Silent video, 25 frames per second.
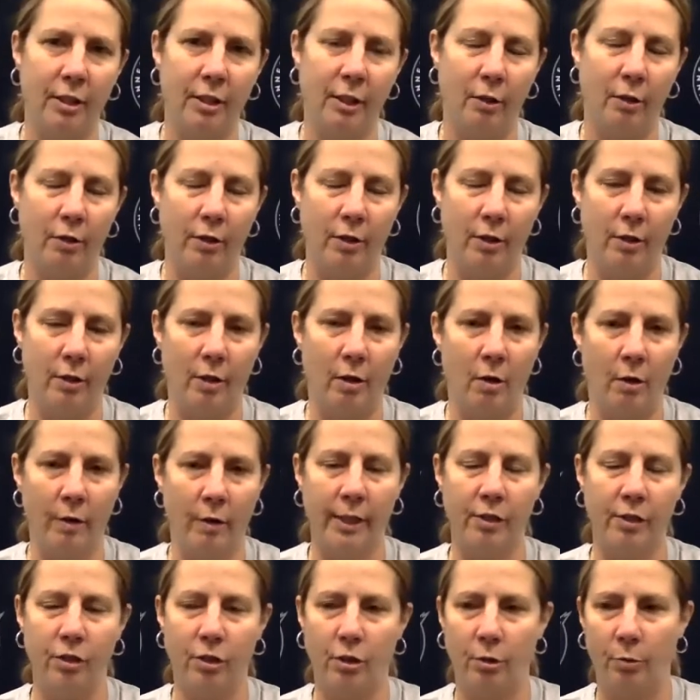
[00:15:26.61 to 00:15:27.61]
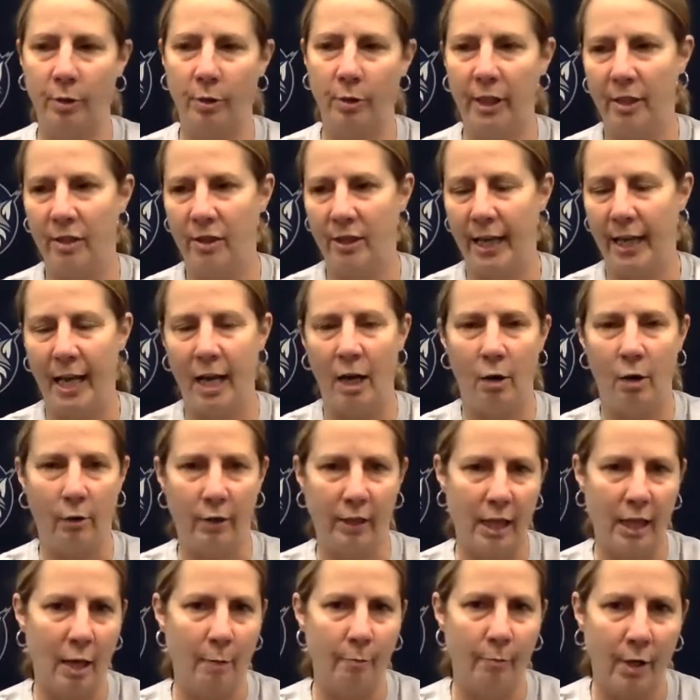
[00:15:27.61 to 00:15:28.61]
to all these threes now and
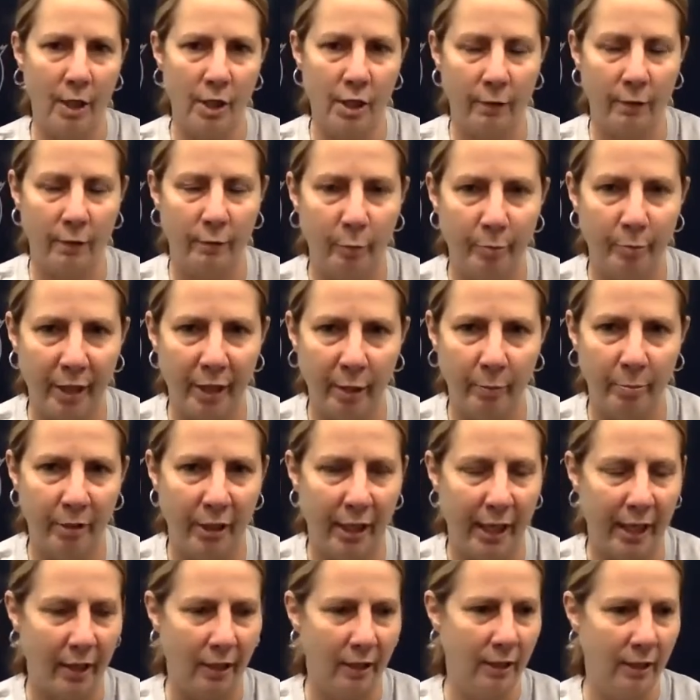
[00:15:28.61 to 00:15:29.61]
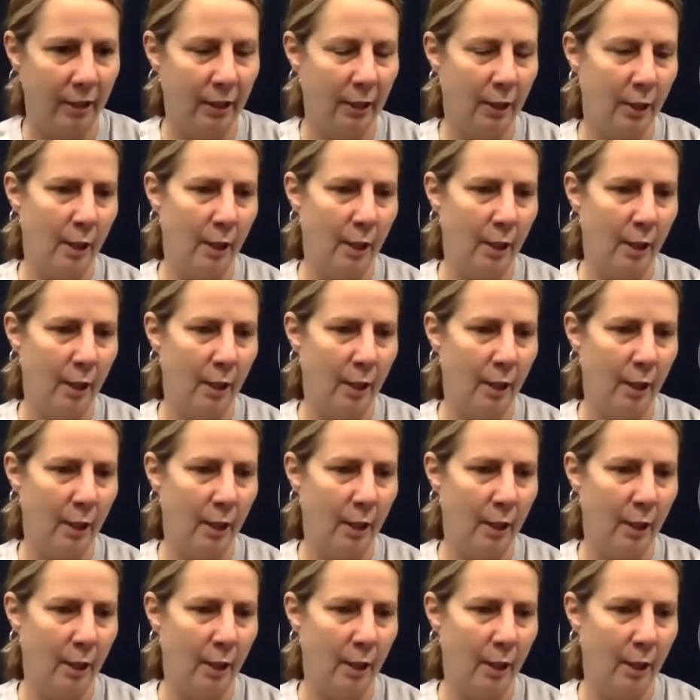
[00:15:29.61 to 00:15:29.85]
not much of a big player.